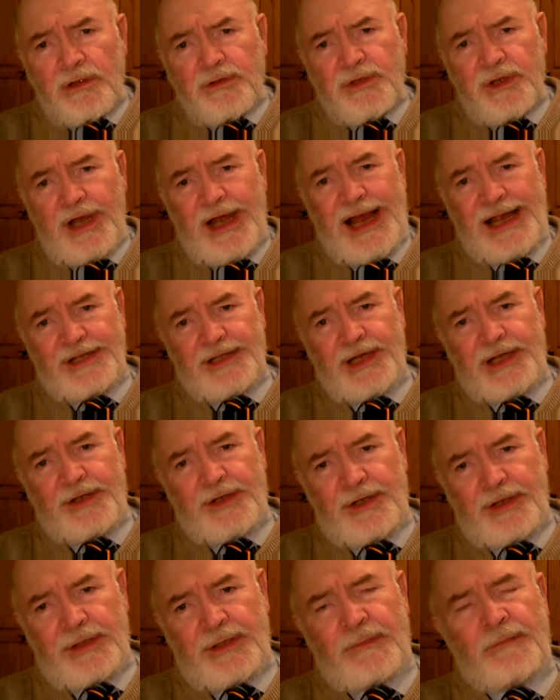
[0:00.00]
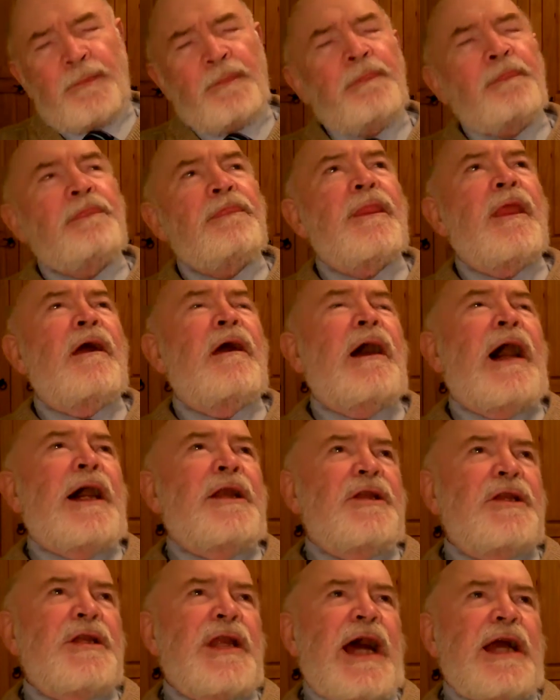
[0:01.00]
to Haslingden, I
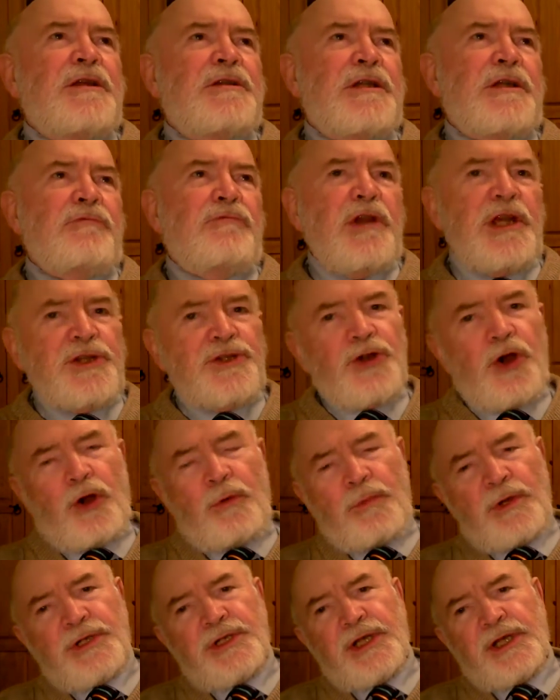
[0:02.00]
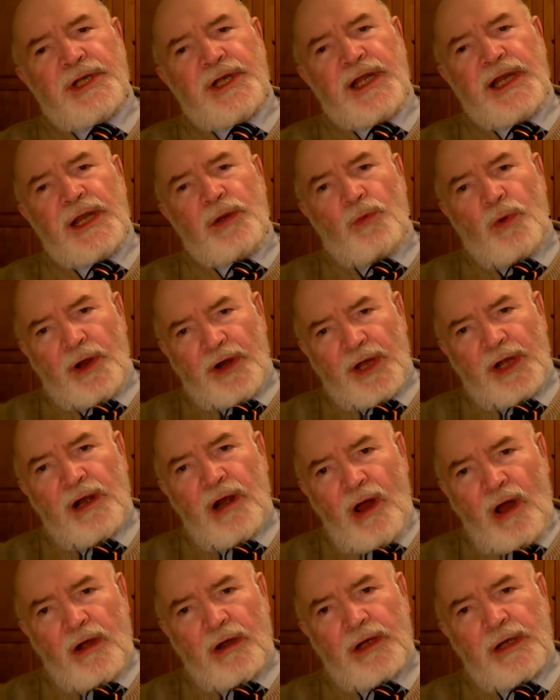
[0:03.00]
didn't actually reach home until nearly 1
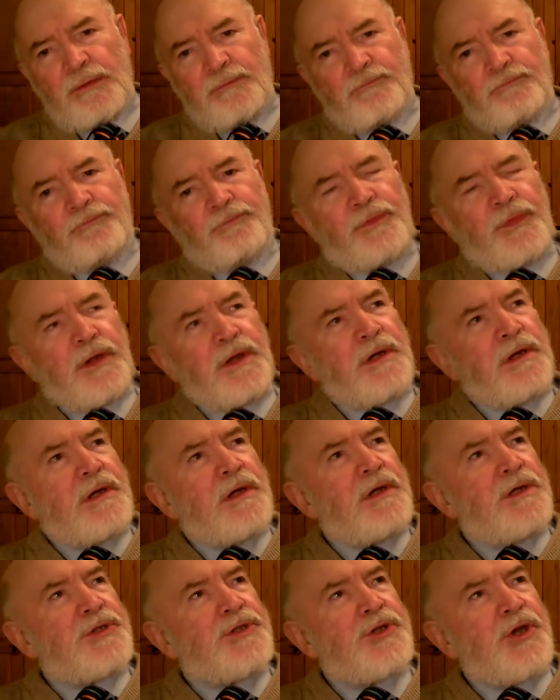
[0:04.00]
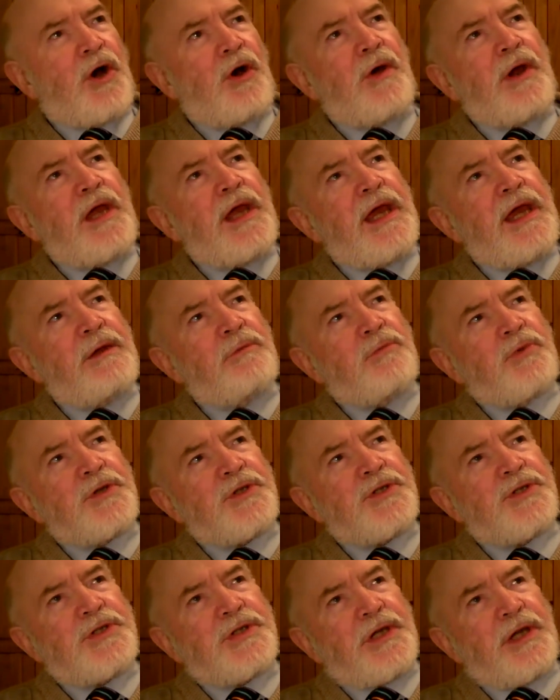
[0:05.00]
o'clock. So
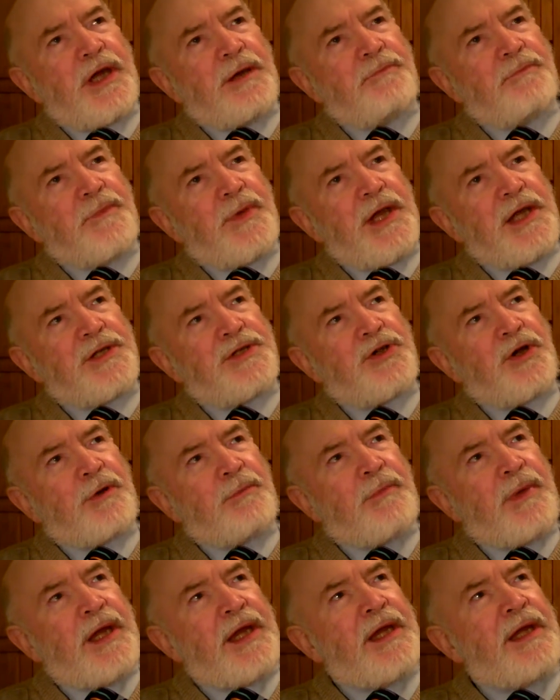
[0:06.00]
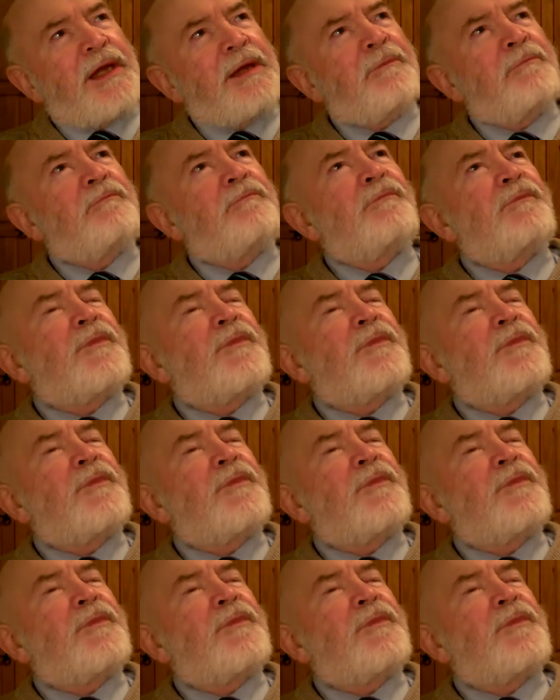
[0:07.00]
it took me